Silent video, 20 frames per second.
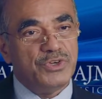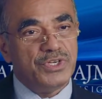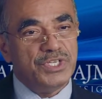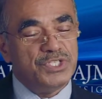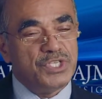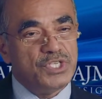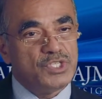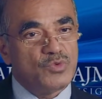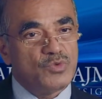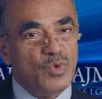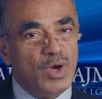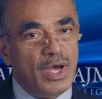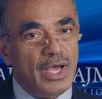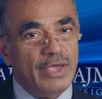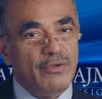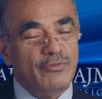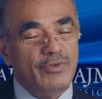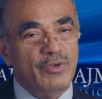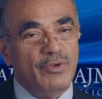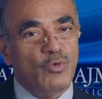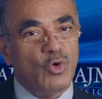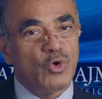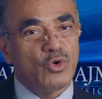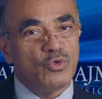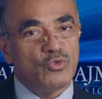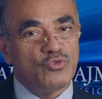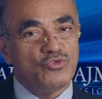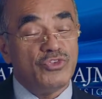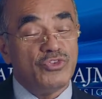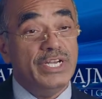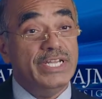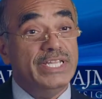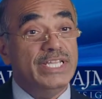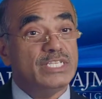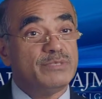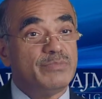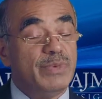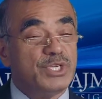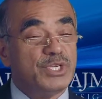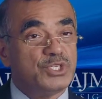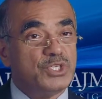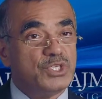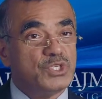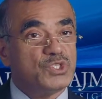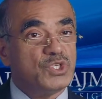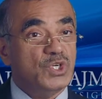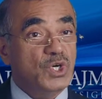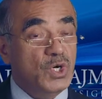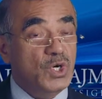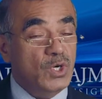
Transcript: reasons why we want to treat these patients